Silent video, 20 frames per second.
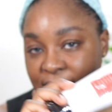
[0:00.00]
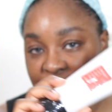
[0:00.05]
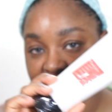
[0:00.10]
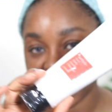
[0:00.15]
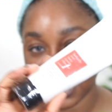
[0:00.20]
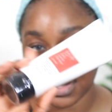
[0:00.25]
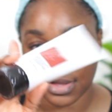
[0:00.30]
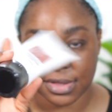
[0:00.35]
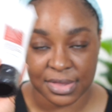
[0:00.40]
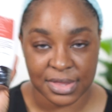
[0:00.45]
As
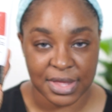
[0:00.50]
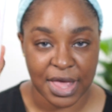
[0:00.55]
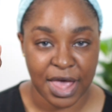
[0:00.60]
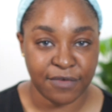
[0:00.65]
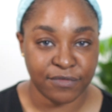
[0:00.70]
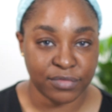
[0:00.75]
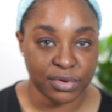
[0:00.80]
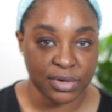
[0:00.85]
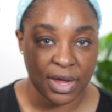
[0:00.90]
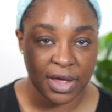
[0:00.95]
you can see, I
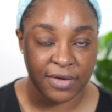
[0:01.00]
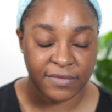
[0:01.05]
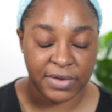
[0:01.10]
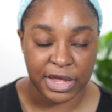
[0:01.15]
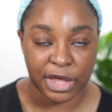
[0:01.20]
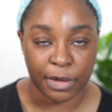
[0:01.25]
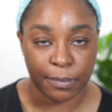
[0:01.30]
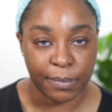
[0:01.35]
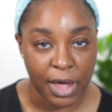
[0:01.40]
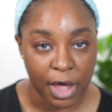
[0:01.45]
even have
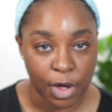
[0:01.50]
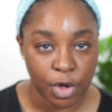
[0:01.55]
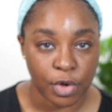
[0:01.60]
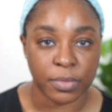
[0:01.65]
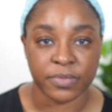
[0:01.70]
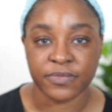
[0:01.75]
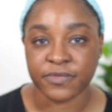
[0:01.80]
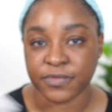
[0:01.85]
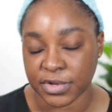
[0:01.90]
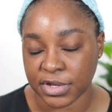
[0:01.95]
like a
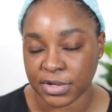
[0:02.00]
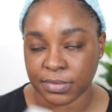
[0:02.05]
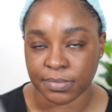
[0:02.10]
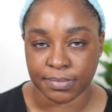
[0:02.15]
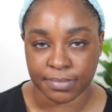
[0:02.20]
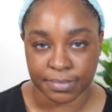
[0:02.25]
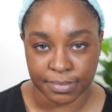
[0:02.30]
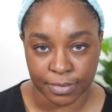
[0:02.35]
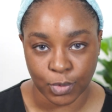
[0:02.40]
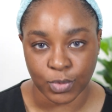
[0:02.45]
backup for the
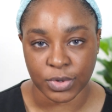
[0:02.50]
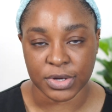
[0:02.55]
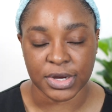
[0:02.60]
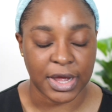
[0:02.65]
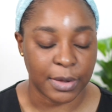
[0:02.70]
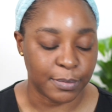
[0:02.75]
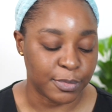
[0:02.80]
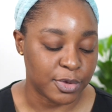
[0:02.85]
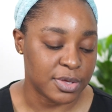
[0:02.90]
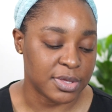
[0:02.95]
one
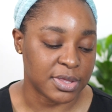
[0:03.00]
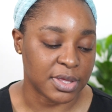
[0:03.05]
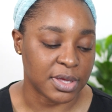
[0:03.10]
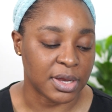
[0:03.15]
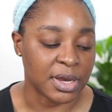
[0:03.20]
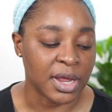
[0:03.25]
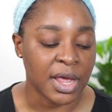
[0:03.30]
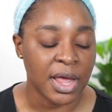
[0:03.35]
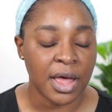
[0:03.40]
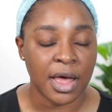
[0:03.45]
that I'm using.
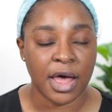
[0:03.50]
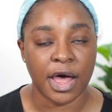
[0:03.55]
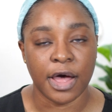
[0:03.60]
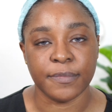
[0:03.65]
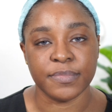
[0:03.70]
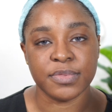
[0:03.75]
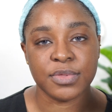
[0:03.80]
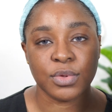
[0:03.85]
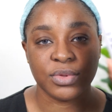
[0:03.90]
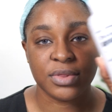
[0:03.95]

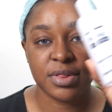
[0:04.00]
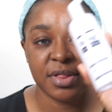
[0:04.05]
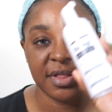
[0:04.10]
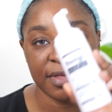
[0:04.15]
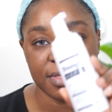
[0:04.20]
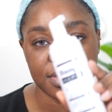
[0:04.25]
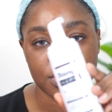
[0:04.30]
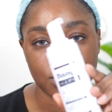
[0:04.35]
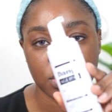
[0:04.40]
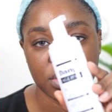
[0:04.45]
So
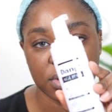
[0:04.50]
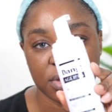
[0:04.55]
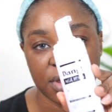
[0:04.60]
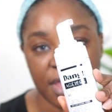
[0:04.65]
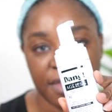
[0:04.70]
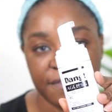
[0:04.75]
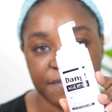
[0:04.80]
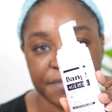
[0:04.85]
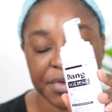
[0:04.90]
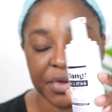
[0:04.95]
this one
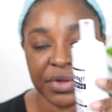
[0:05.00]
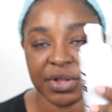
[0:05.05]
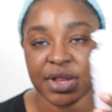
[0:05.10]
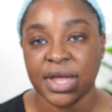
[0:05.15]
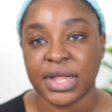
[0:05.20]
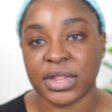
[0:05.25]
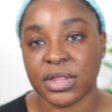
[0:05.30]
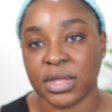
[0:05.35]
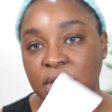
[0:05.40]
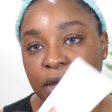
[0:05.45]
every
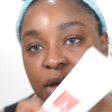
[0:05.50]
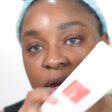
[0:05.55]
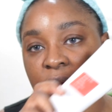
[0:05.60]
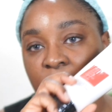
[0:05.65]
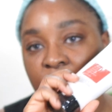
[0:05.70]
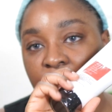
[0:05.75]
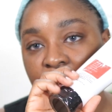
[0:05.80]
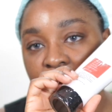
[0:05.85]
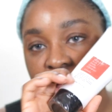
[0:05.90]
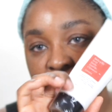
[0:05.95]
other day,
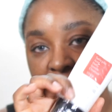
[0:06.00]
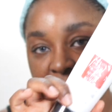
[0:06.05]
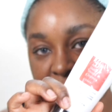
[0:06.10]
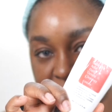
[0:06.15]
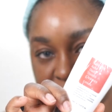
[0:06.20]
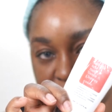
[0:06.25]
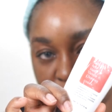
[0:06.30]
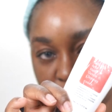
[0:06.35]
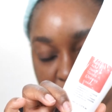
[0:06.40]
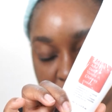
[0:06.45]

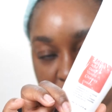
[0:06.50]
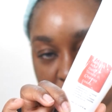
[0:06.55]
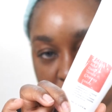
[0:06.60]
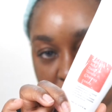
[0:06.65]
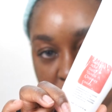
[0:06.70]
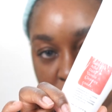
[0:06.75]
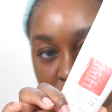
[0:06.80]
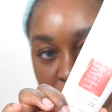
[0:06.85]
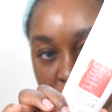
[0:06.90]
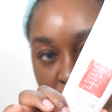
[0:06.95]
this one
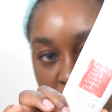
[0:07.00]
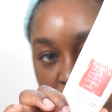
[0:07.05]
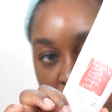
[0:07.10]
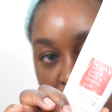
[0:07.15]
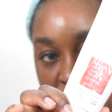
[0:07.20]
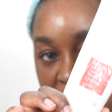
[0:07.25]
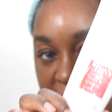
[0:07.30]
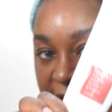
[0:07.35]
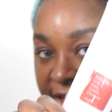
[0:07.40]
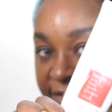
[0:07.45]

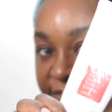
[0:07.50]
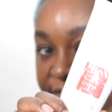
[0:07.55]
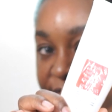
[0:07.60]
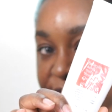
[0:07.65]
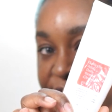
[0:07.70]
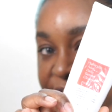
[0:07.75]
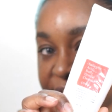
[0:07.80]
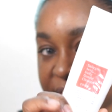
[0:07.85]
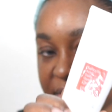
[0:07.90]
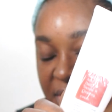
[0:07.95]

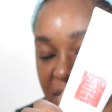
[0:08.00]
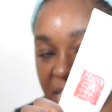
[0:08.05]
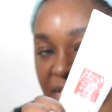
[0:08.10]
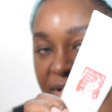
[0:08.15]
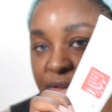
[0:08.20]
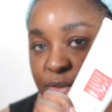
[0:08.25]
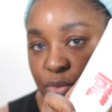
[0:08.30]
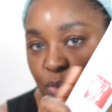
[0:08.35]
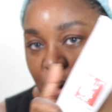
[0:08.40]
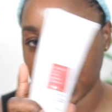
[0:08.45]
every day,
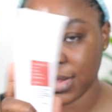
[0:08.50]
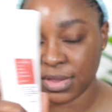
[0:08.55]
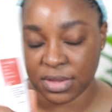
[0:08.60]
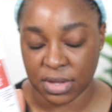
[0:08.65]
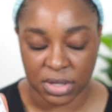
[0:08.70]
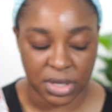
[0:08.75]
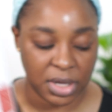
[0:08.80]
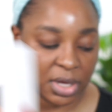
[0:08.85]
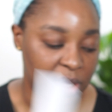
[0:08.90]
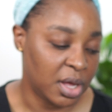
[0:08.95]
twice
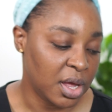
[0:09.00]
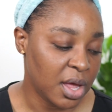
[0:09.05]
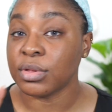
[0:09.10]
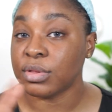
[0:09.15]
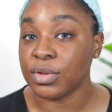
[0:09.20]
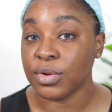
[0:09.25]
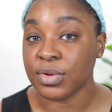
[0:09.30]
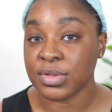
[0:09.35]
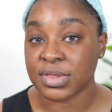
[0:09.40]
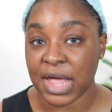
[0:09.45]
a day. So
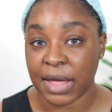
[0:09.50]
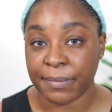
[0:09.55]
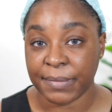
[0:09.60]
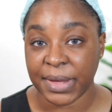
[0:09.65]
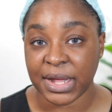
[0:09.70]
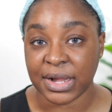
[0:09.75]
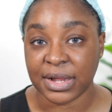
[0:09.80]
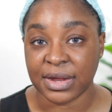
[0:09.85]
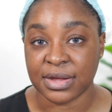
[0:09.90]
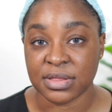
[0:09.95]
those are my
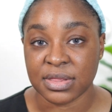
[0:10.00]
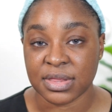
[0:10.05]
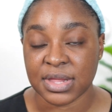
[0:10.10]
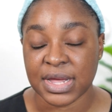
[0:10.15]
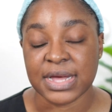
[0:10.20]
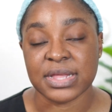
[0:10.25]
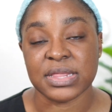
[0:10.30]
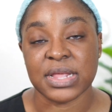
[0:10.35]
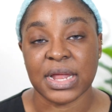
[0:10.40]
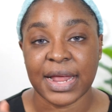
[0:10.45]

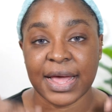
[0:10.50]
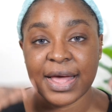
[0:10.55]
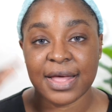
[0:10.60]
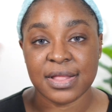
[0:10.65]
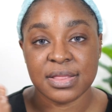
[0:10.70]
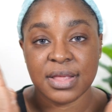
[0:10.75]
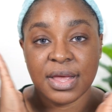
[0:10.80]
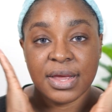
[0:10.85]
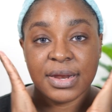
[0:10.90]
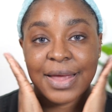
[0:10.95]
cleansers, and like I
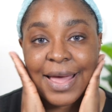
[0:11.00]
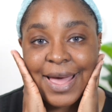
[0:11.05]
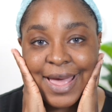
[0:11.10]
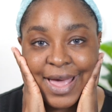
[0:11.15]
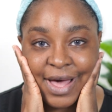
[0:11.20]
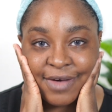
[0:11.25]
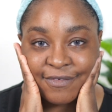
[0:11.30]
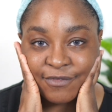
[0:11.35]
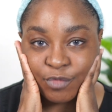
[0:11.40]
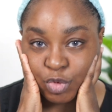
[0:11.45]
said, I
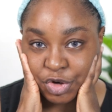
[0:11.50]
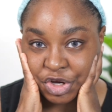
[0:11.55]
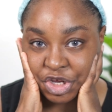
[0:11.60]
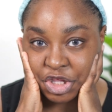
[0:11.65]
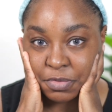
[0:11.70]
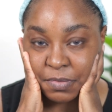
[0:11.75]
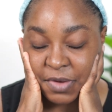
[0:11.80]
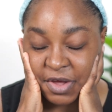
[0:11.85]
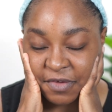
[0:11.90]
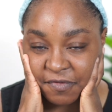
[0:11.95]
have
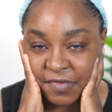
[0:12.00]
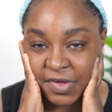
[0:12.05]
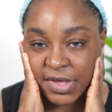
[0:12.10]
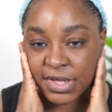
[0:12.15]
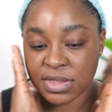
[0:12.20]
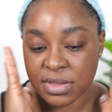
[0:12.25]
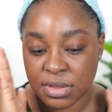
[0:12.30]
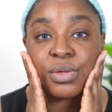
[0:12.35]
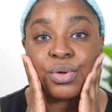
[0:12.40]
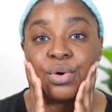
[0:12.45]
washed my
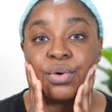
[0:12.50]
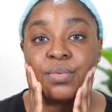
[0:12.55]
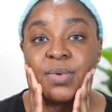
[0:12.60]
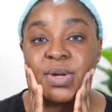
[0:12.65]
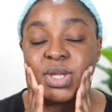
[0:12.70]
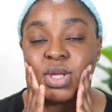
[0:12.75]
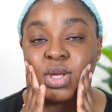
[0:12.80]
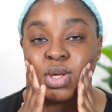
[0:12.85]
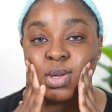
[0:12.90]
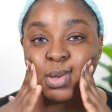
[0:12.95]
face
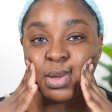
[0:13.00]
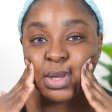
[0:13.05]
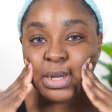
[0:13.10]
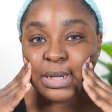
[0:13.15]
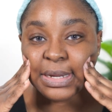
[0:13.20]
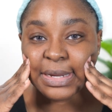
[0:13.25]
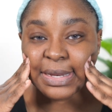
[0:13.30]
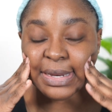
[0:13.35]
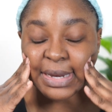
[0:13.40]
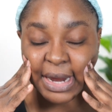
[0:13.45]
already using
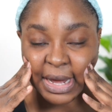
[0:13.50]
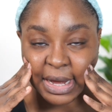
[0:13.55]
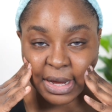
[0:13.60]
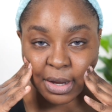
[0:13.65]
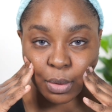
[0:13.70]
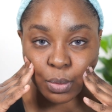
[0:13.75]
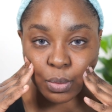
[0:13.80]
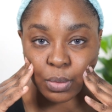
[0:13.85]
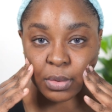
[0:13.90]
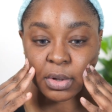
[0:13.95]
the
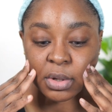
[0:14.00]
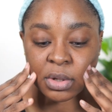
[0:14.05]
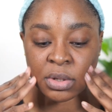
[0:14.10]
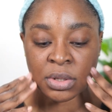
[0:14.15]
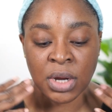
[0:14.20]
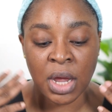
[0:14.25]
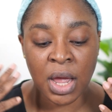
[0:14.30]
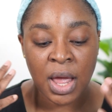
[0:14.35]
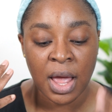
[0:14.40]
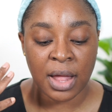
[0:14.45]
Dang
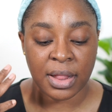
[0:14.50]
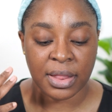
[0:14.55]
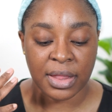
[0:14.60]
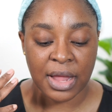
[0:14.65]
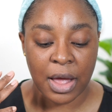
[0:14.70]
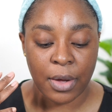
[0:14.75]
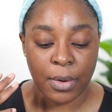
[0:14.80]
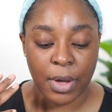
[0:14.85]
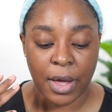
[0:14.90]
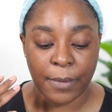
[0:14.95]
one.
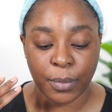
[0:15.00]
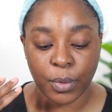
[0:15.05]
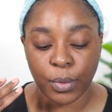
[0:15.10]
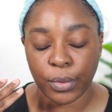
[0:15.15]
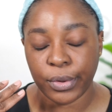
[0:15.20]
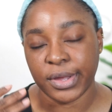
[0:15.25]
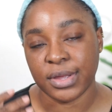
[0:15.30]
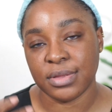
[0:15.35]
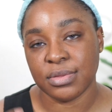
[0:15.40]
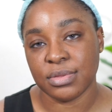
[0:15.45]
Now I'm
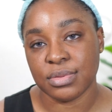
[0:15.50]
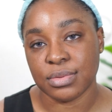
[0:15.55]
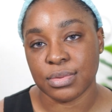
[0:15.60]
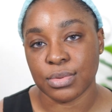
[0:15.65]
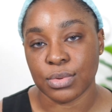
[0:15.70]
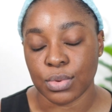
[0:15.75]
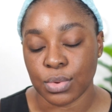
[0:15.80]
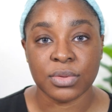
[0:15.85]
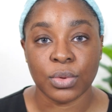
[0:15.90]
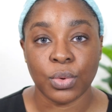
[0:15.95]
going
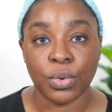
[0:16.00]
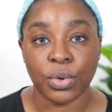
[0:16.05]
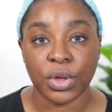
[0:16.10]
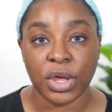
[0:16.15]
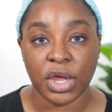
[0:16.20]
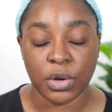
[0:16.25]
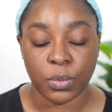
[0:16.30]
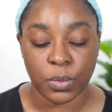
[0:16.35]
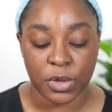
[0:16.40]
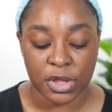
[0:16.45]
to go
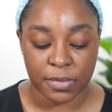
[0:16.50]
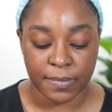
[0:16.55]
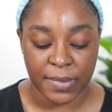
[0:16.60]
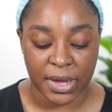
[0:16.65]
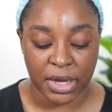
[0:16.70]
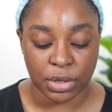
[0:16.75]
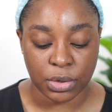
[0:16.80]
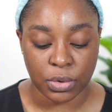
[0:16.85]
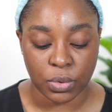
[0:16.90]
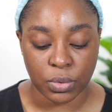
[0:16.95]
in with
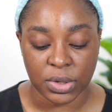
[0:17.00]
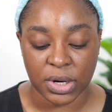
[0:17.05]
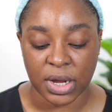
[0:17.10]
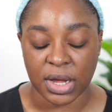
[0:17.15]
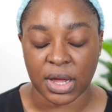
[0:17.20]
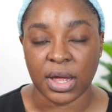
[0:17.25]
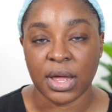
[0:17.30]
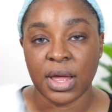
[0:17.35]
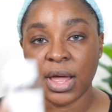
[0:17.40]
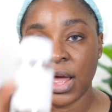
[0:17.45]
my toner.